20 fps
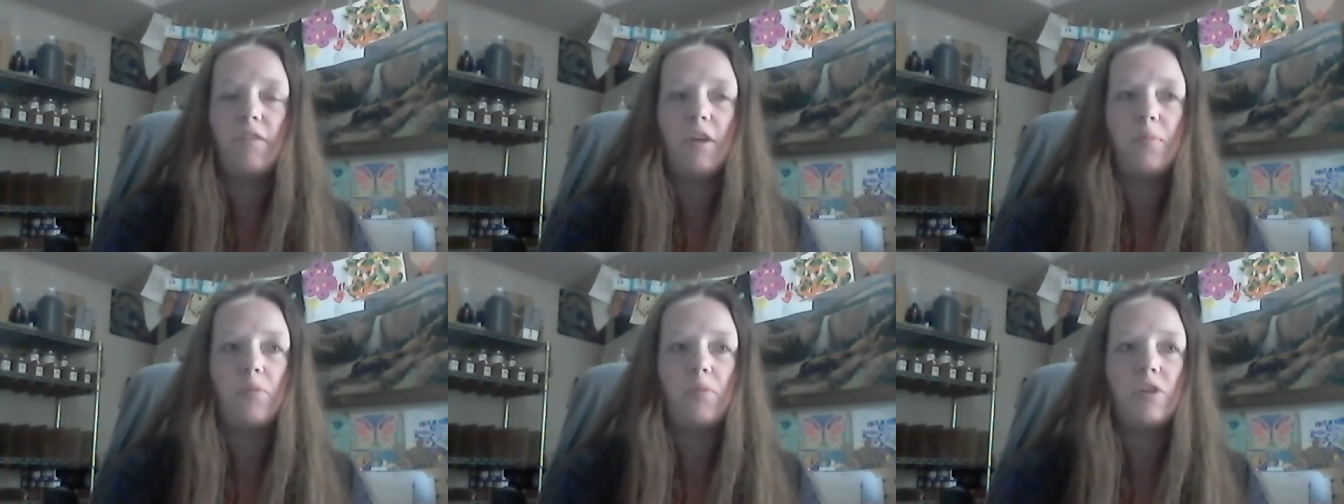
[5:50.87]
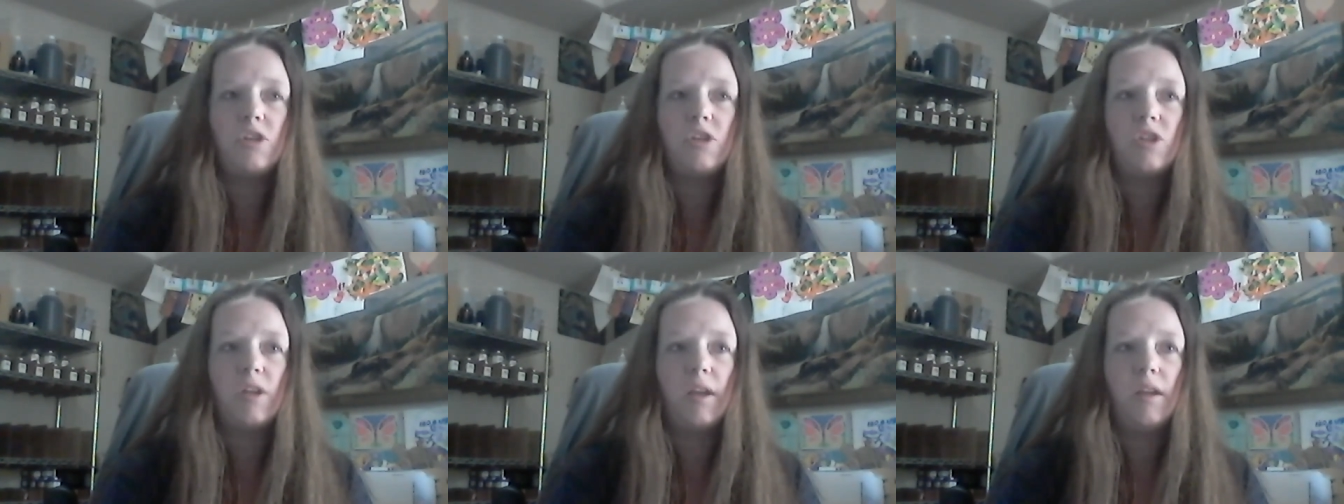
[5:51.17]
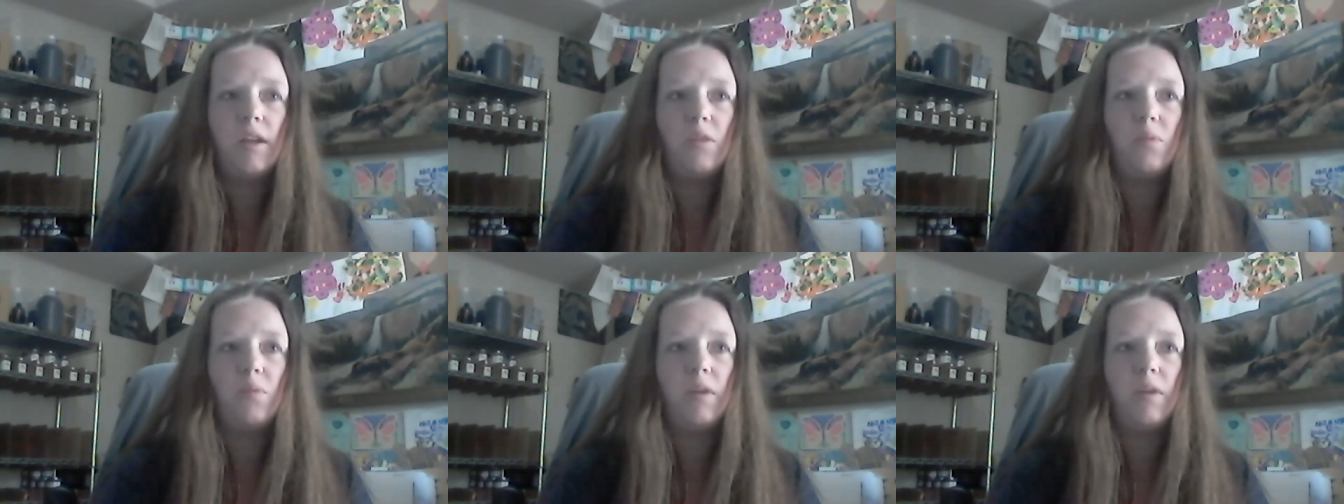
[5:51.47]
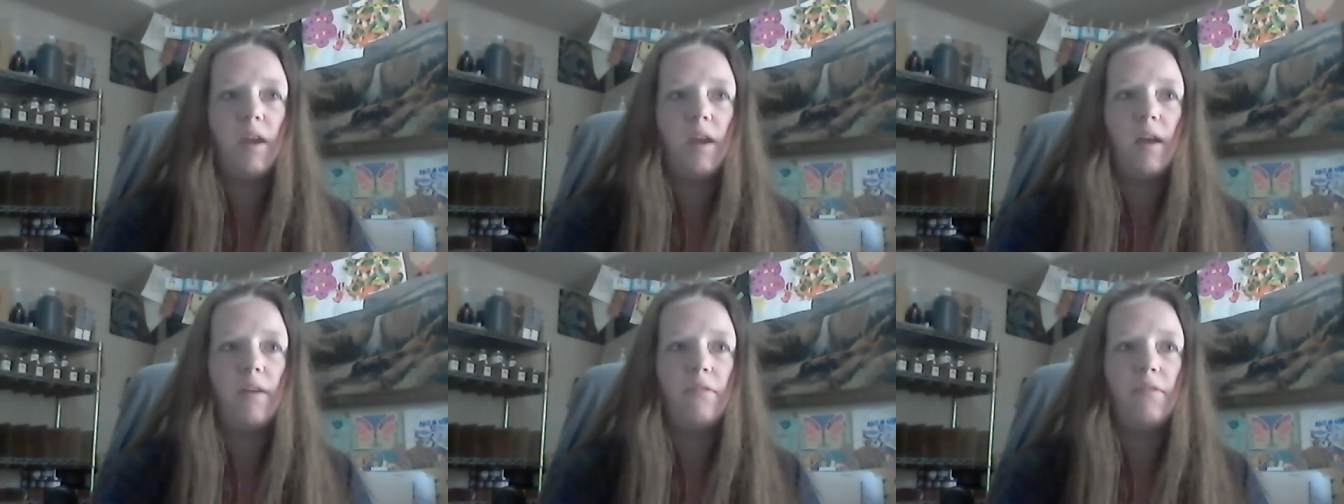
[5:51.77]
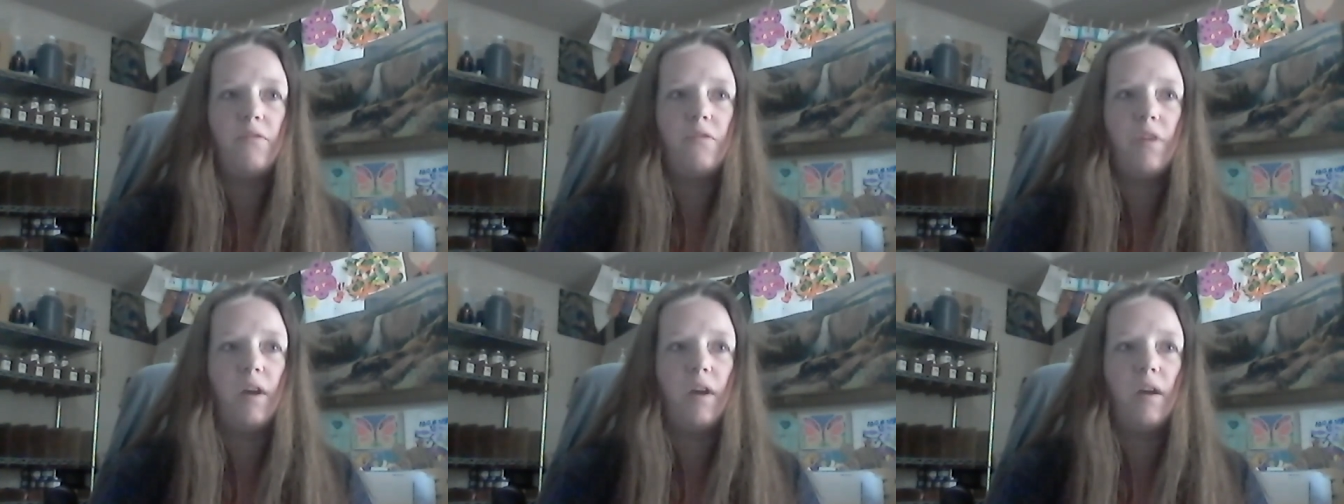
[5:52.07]
I appreciate it. We
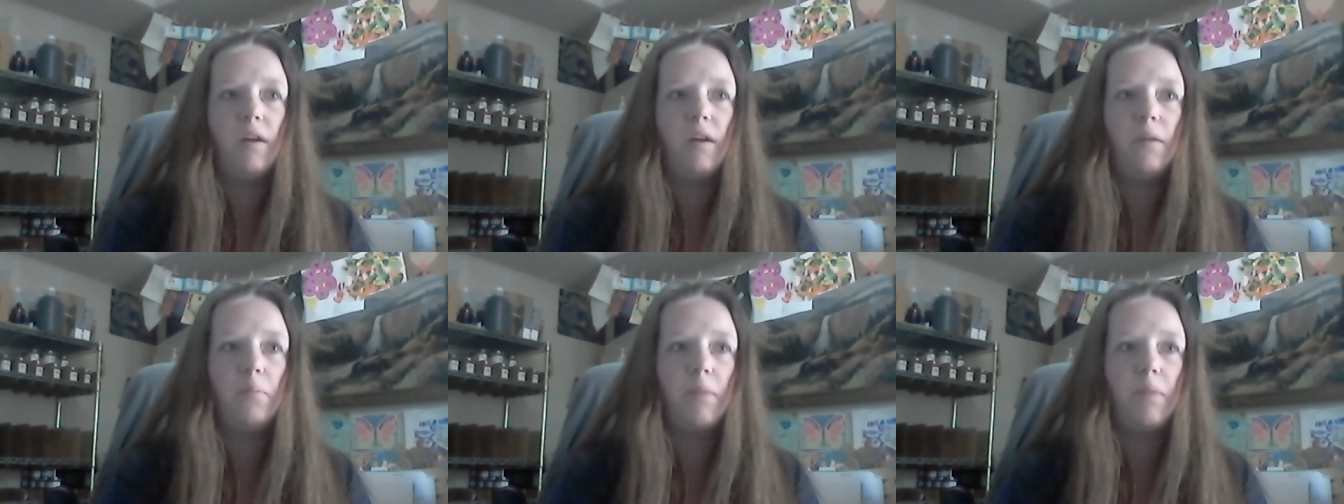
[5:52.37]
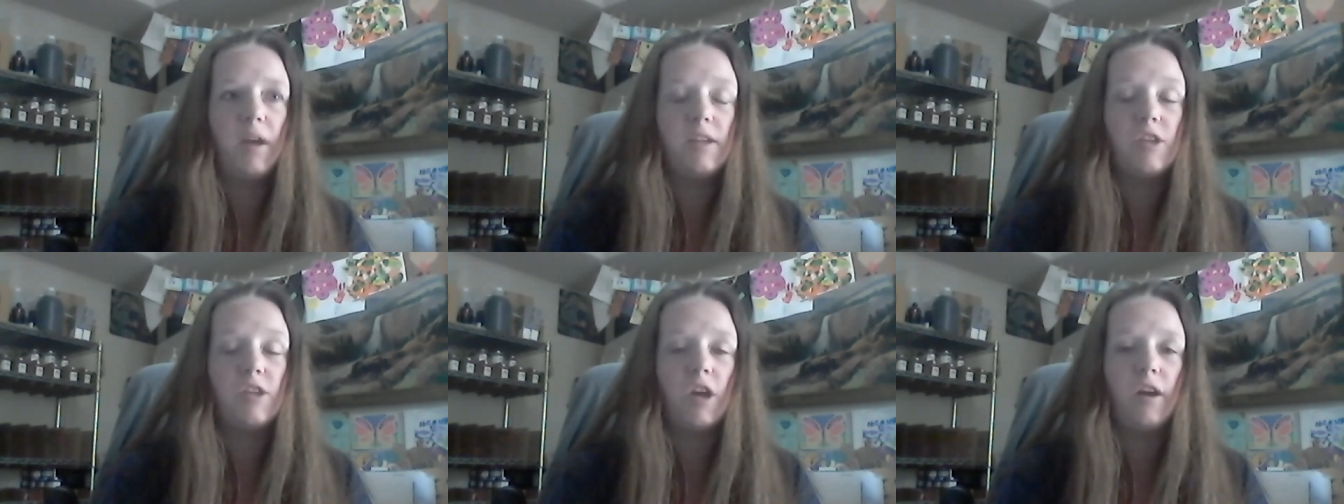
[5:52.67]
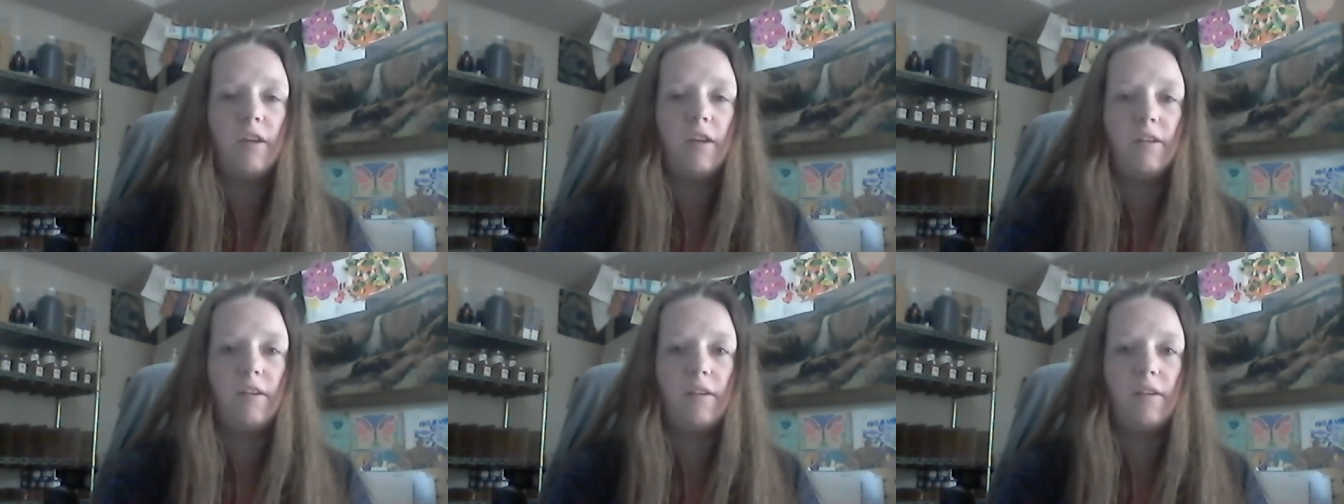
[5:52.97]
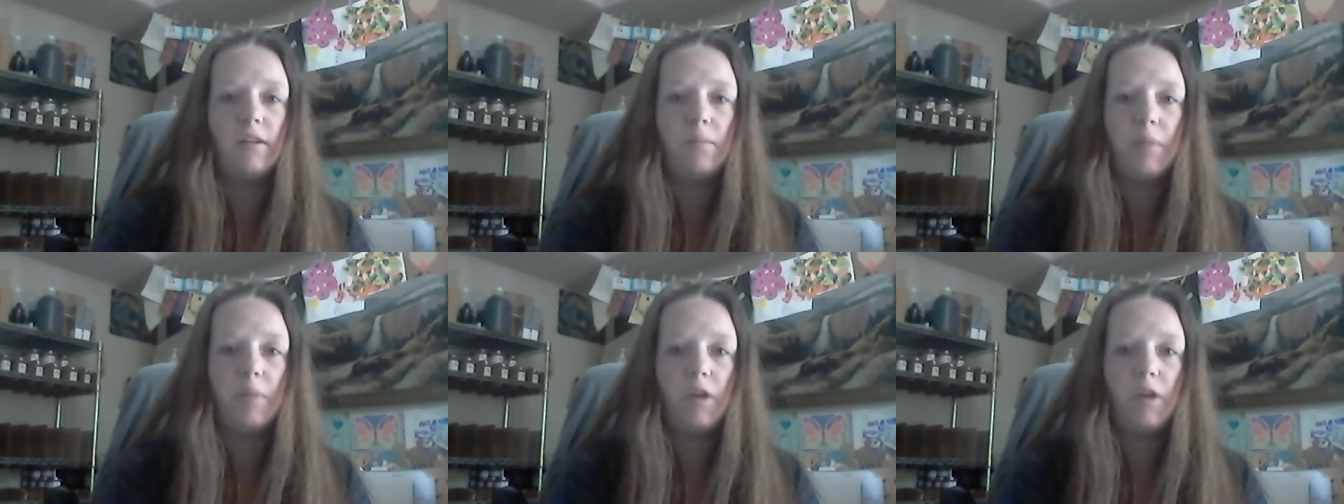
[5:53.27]
have uh, my daughter,